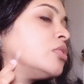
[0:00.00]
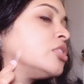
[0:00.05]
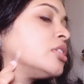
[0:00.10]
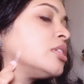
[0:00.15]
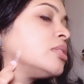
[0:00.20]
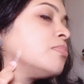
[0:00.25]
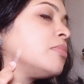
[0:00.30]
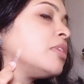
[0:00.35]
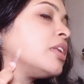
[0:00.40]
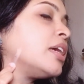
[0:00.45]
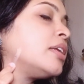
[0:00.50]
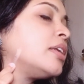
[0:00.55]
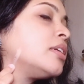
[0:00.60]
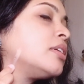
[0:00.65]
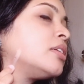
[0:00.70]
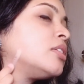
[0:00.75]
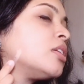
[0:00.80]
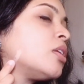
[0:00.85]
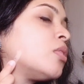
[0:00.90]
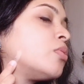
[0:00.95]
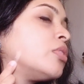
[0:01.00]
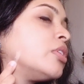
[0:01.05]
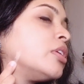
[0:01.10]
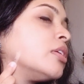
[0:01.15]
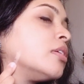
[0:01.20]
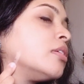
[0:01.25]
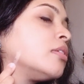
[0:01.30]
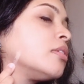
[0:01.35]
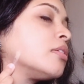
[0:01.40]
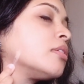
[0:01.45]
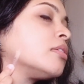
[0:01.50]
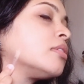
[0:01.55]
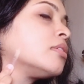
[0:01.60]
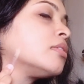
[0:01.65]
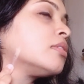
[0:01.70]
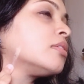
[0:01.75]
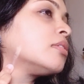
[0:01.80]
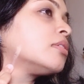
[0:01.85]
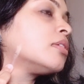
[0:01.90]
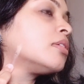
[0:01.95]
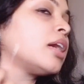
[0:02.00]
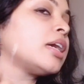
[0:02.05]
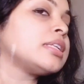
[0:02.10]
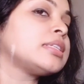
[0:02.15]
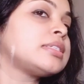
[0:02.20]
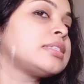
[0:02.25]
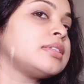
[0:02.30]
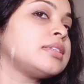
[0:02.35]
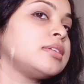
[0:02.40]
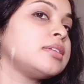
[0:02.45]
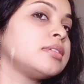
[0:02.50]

just blend it down here and see.